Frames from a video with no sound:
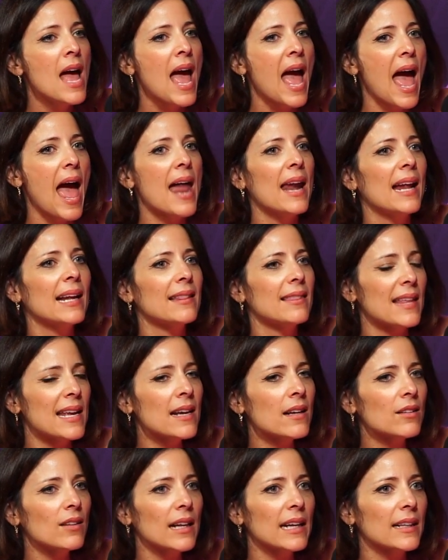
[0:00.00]
And I
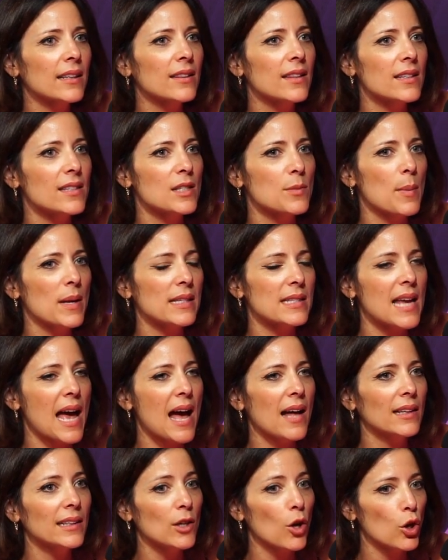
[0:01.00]
think like this
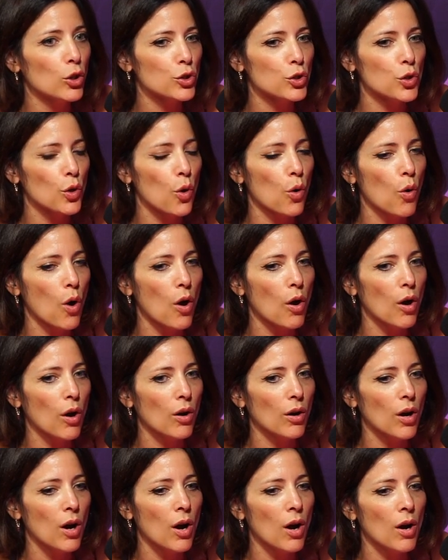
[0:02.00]
mentality also, uh,
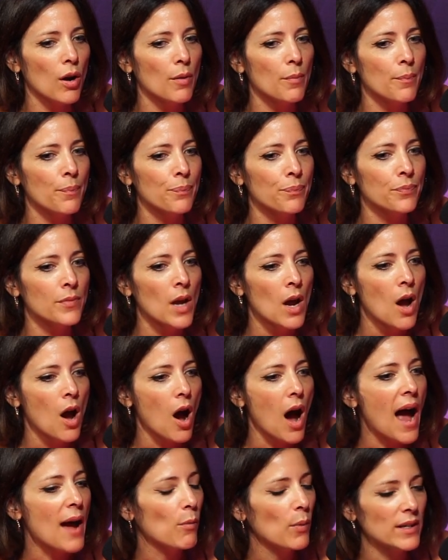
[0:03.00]
um,
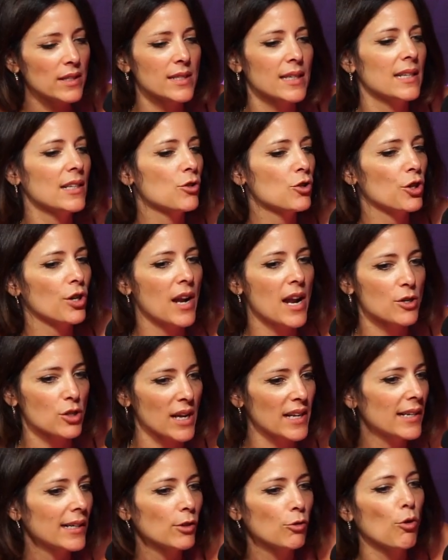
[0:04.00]
I went to an
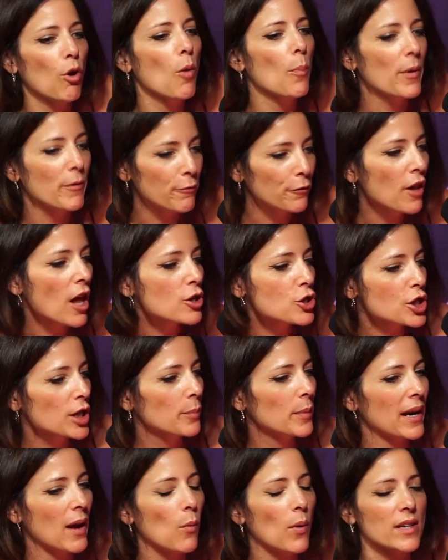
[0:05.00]
international, I didn't grow up in Flushing,
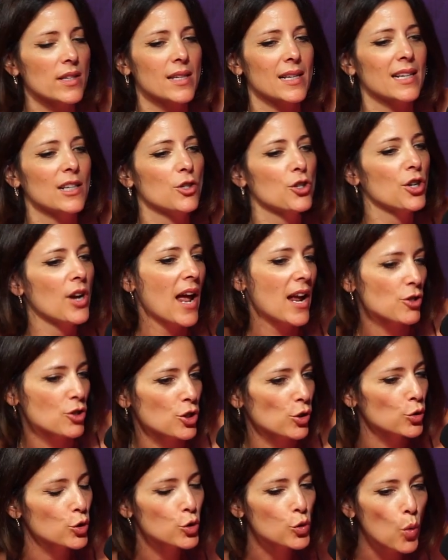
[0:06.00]
but I went mm. to an mm.
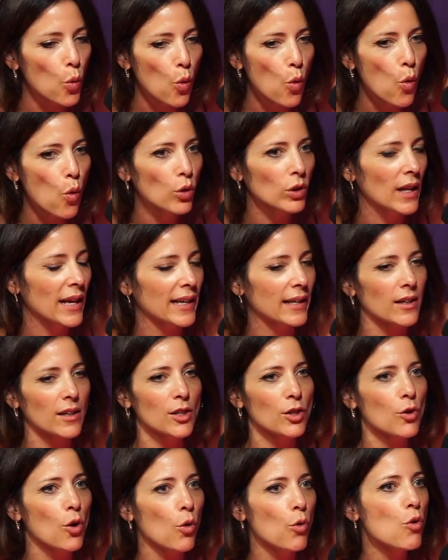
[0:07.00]
international school. Like,
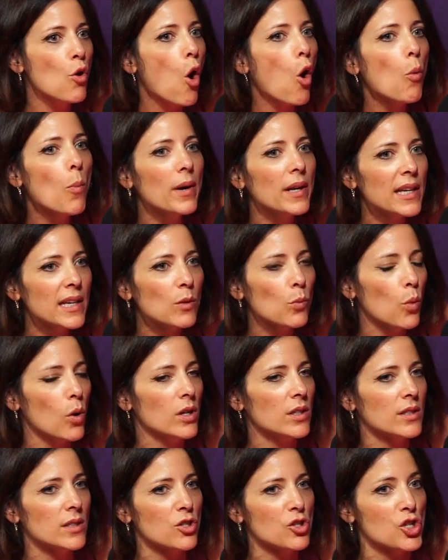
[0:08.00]
you know, nobody
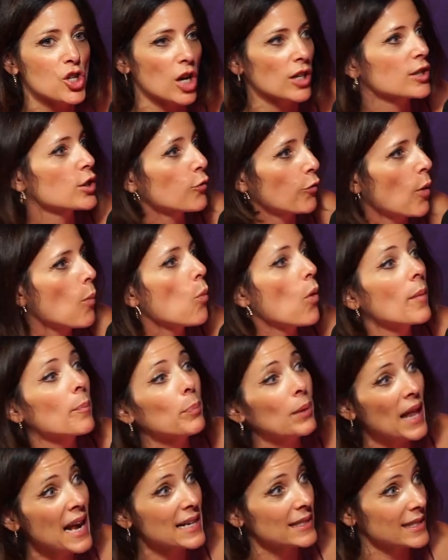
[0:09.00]
was just from one
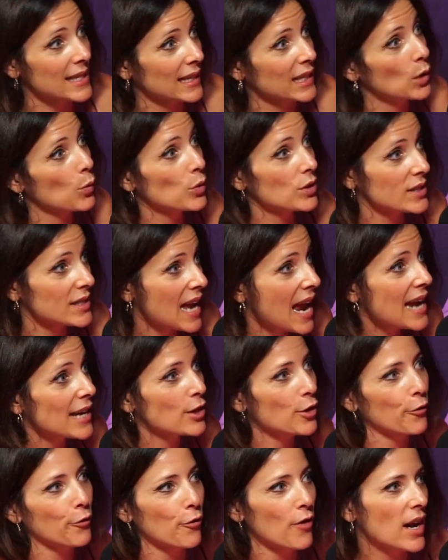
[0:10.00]
place. Like mm-hmm. you were mm-hmm.
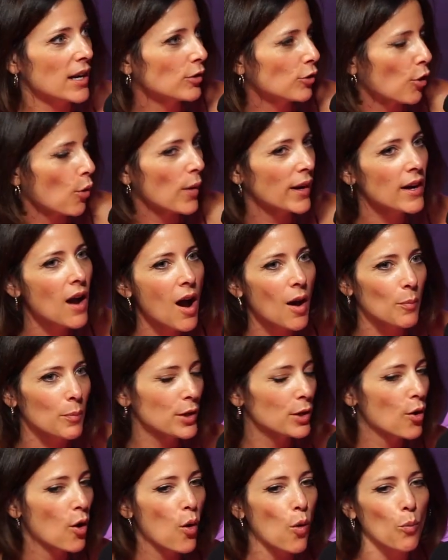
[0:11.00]
saying, your friend growing up,
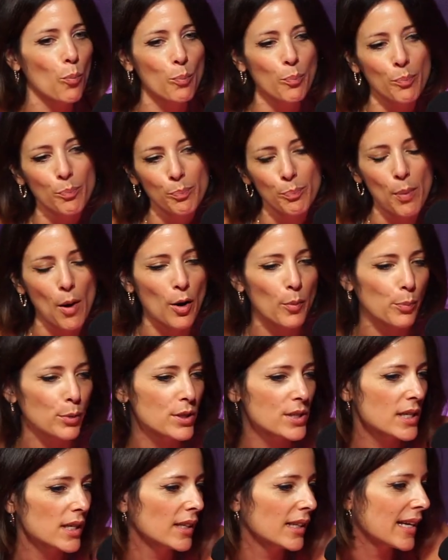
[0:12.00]
you know, part
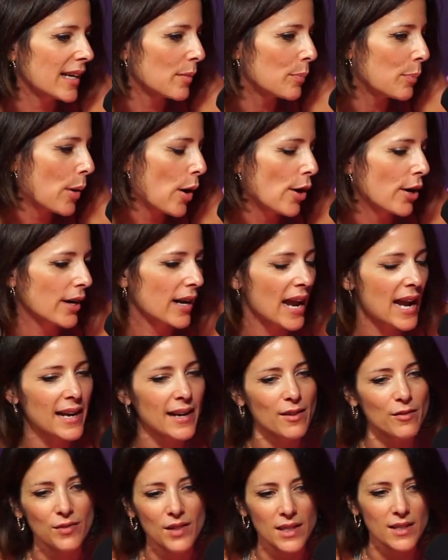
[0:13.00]
Brazilian, part
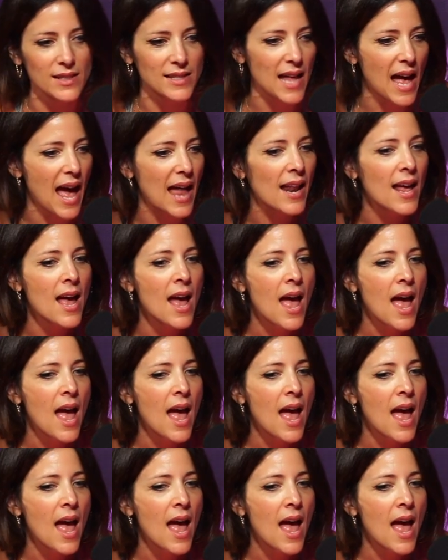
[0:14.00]
native, this, that.